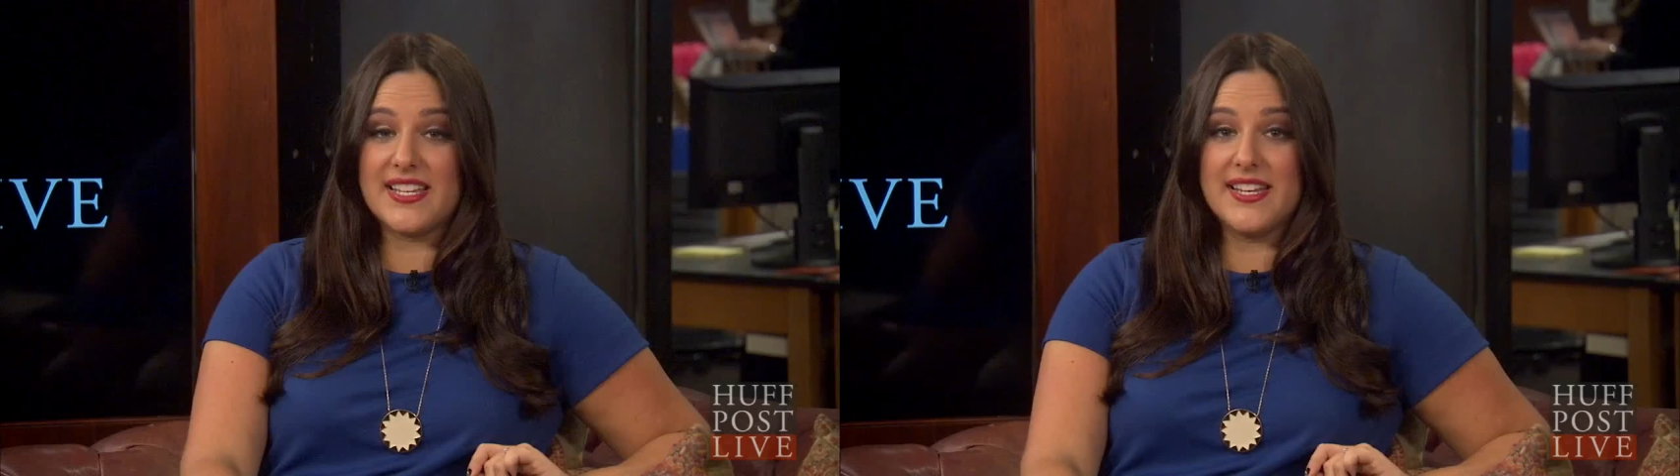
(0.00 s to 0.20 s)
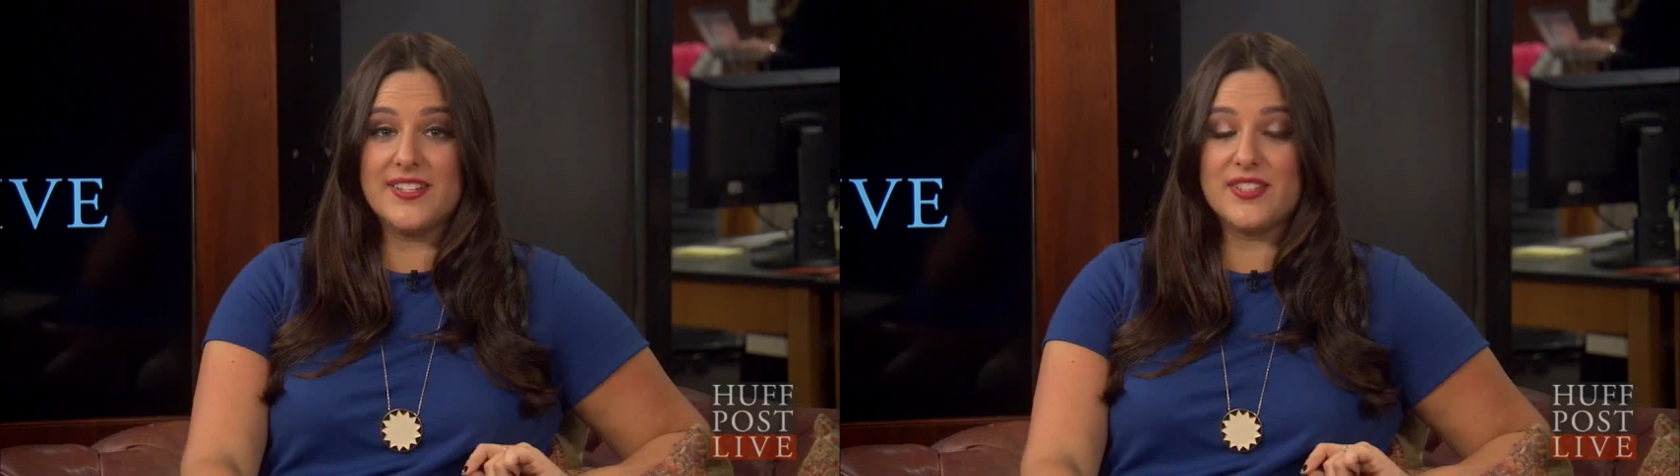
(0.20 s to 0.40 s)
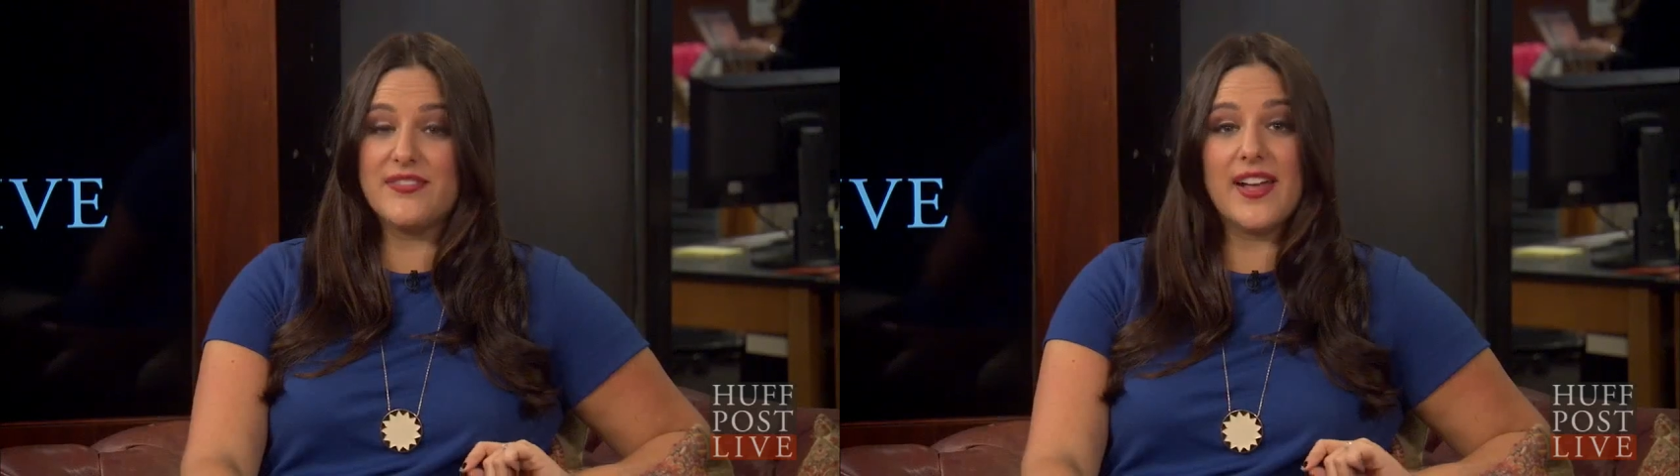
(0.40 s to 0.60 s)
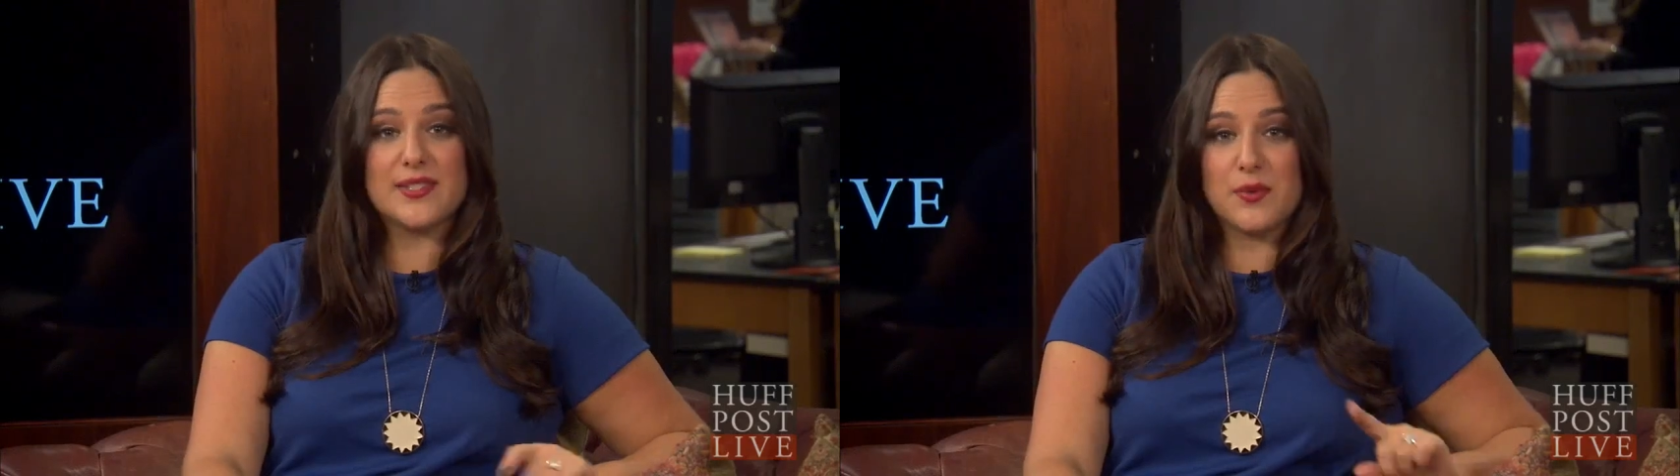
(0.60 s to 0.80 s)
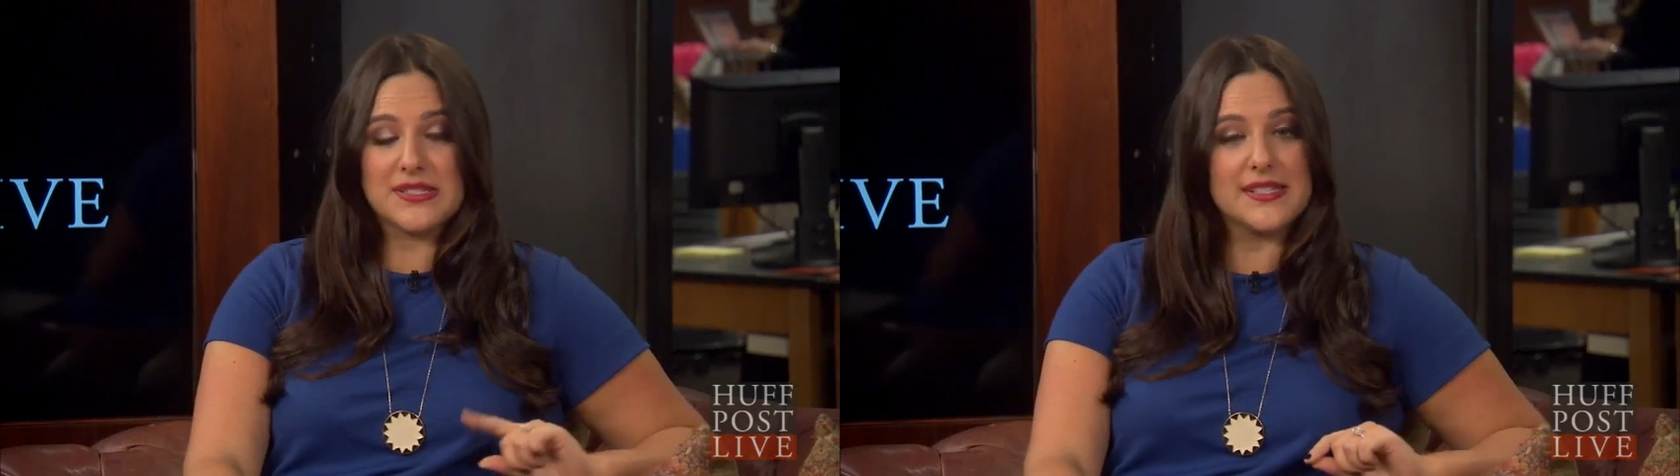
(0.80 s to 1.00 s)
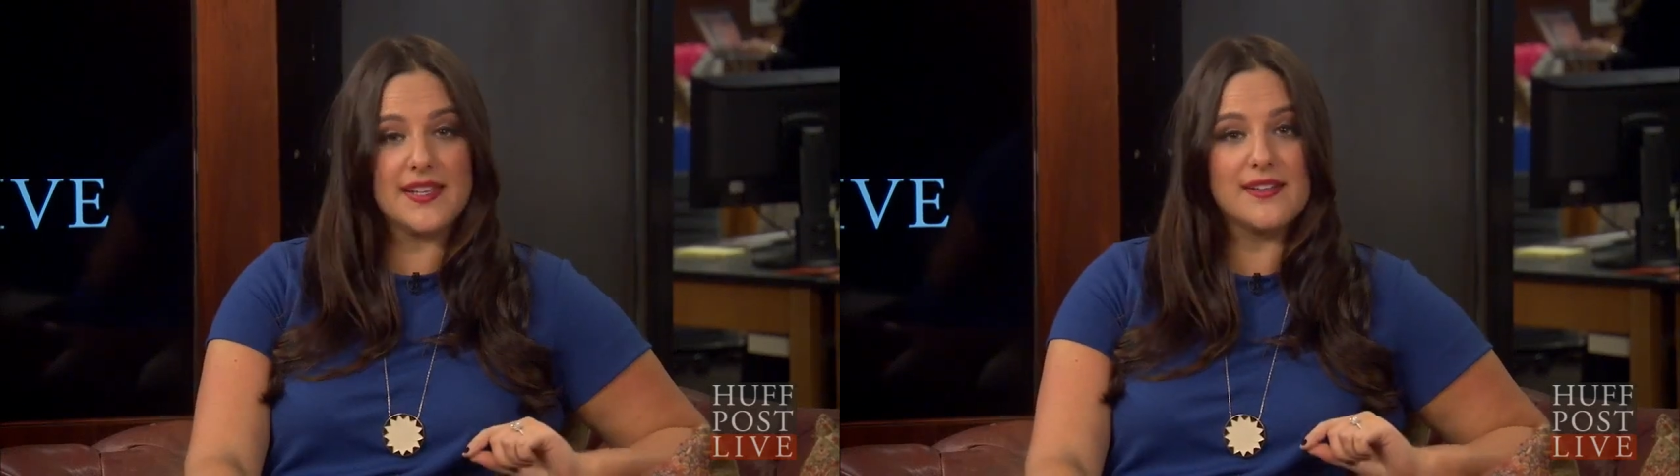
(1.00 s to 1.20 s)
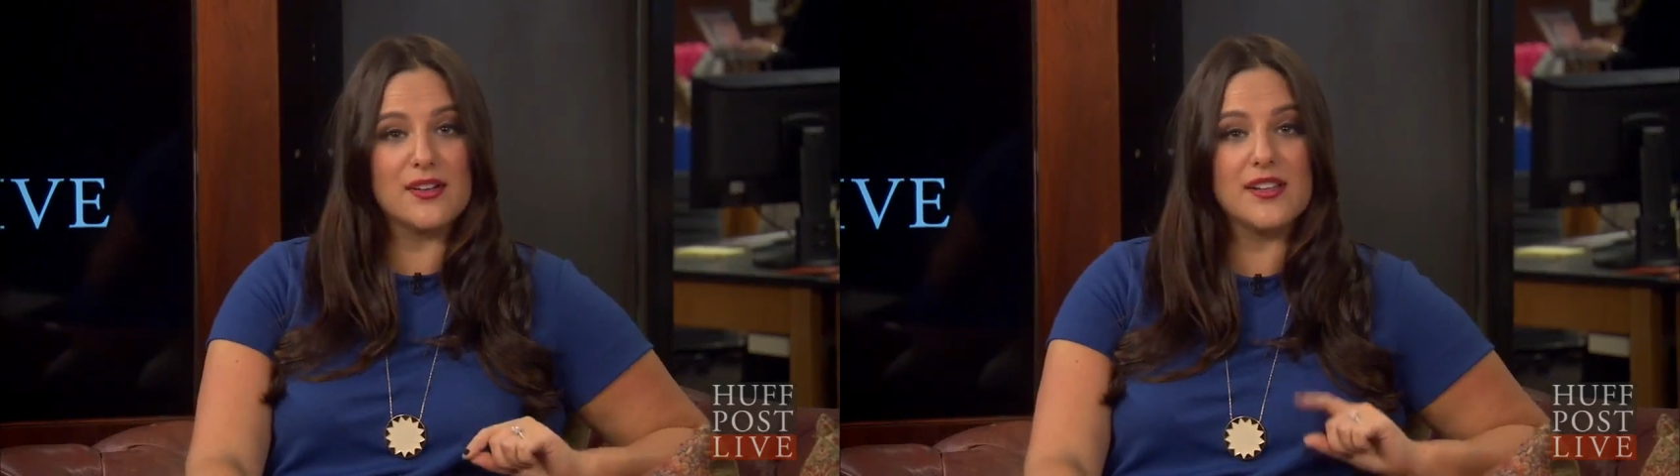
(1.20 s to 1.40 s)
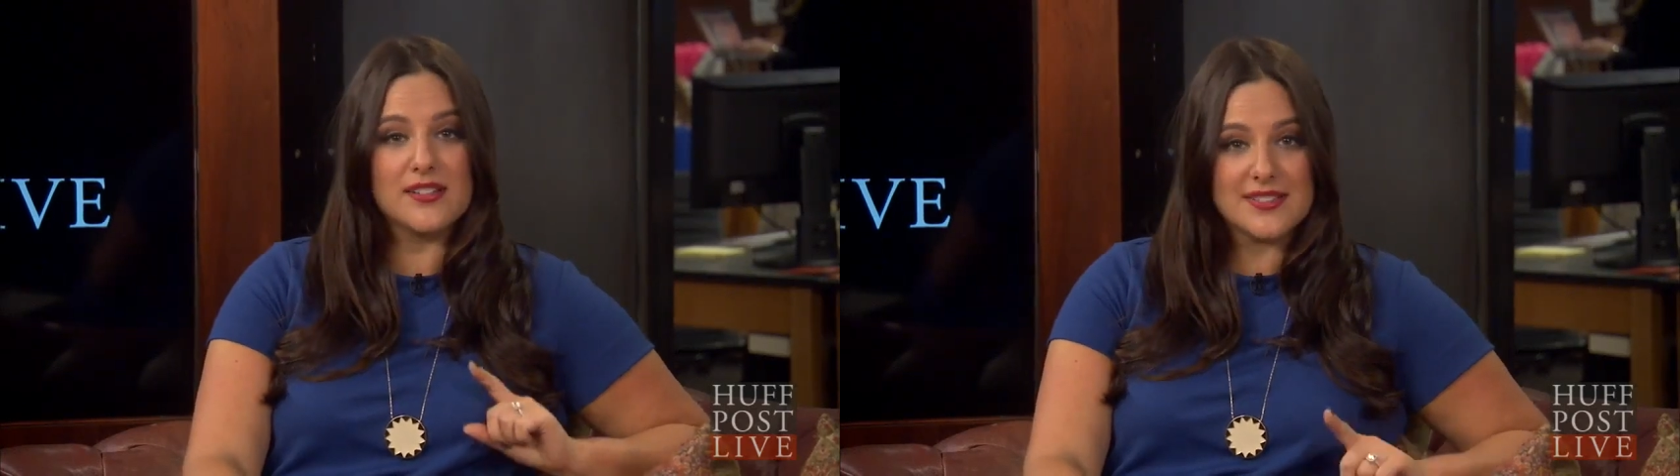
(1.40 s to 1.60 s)
Sage advice. Wasn't kidding
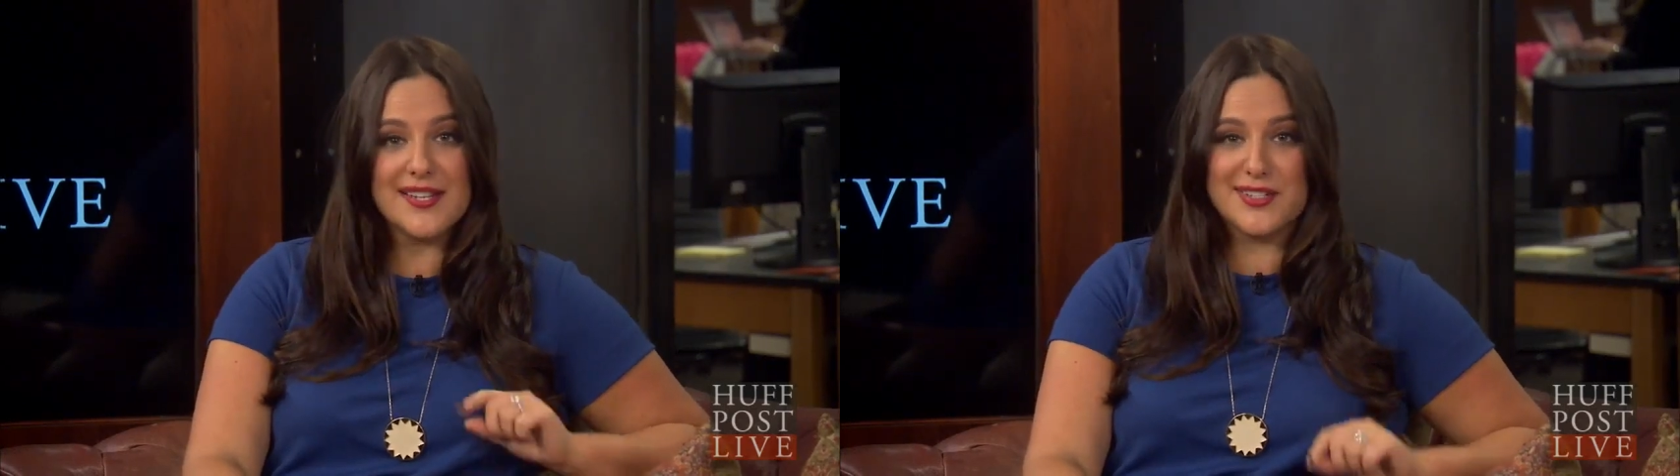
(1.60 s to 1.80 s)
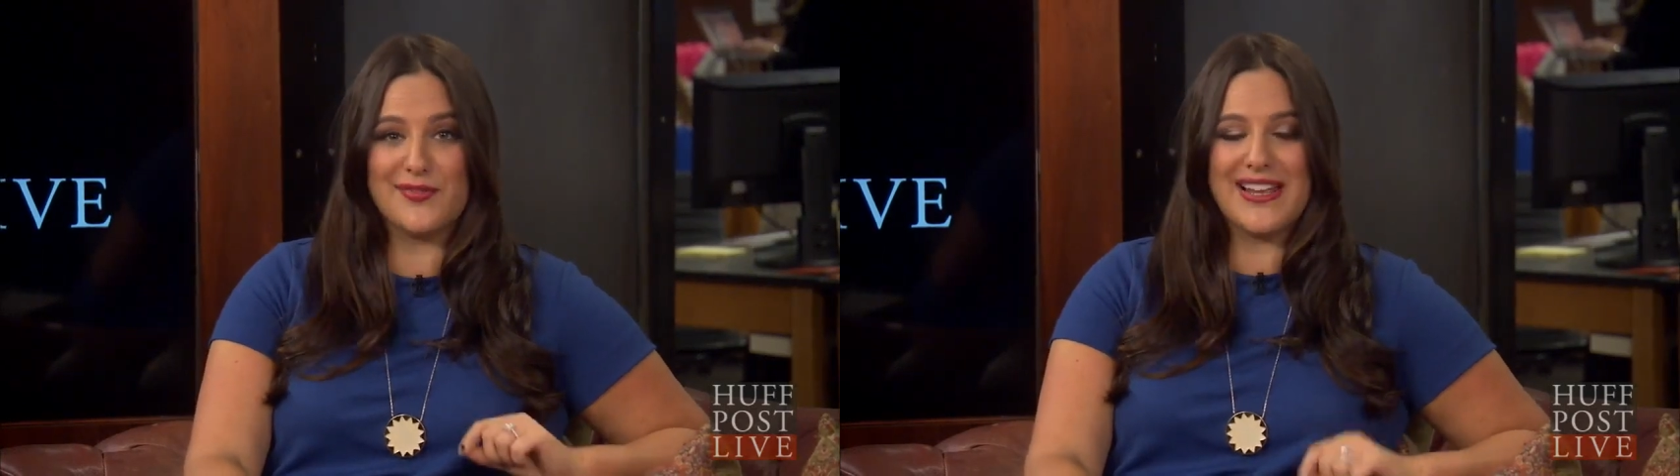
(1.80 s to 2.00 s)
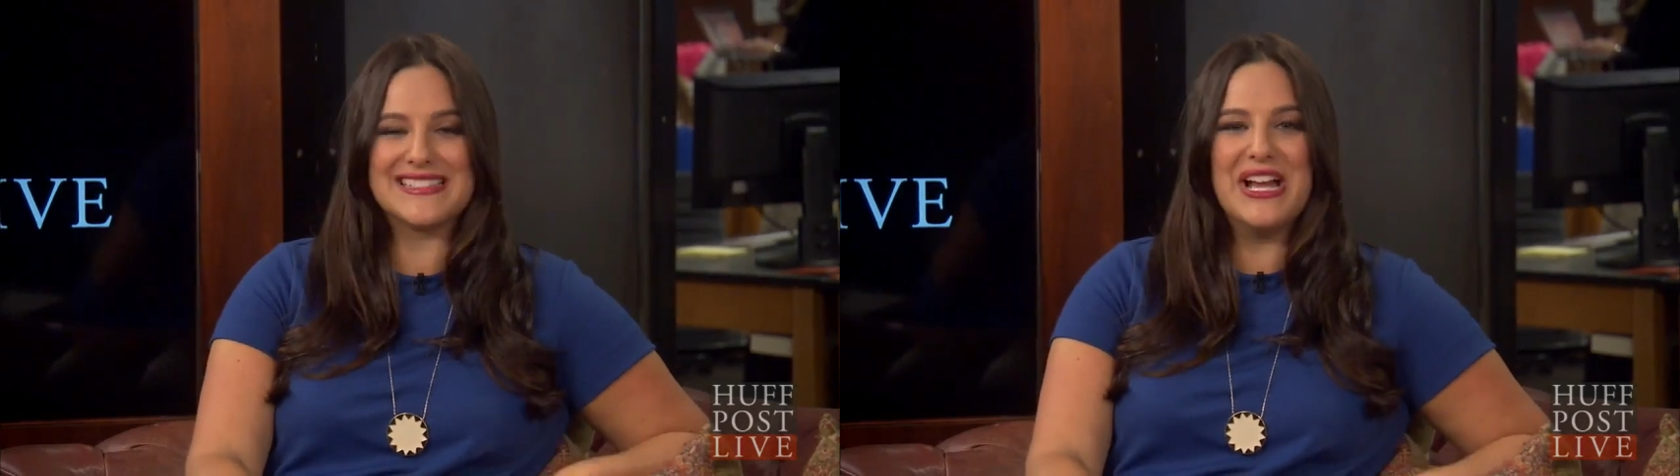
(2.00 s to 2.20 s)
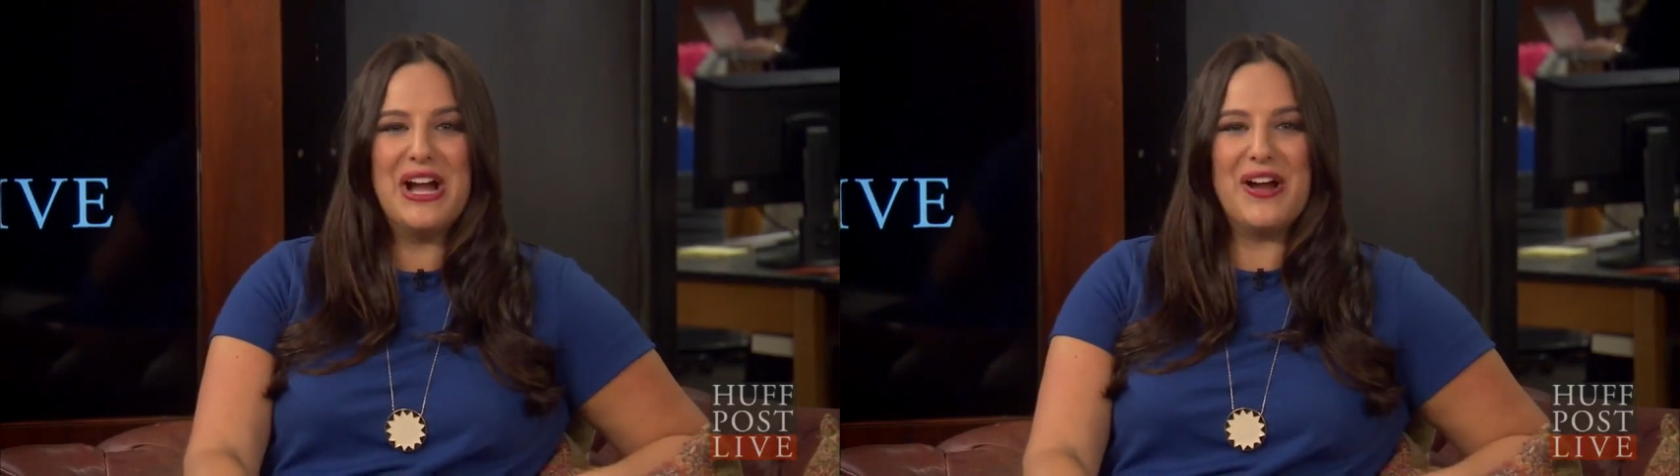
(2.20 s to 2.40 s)
earlier. Sage yeah. advice.